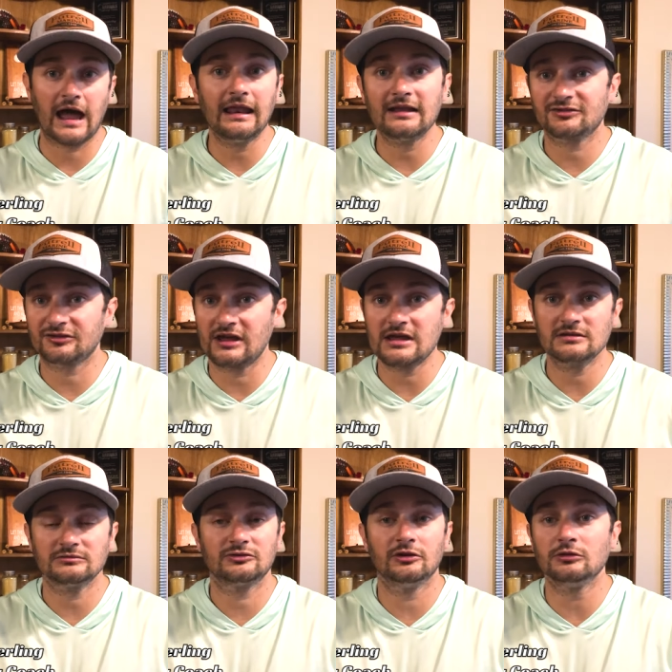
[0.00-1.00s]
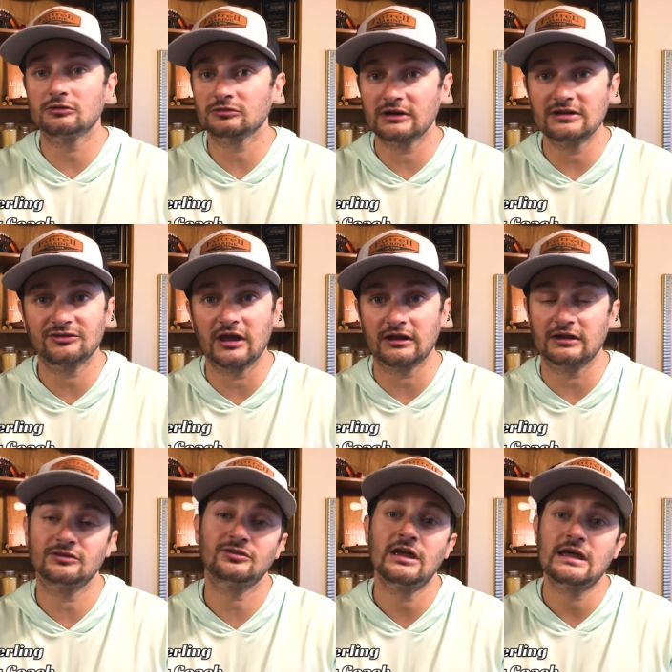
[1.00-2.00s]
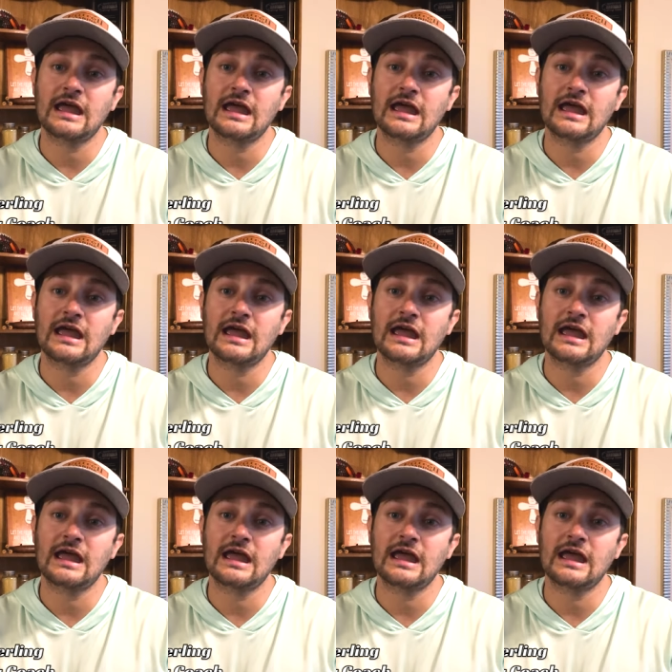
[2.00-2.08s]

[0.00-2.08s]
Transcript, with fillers: of let it sink two, three seconds,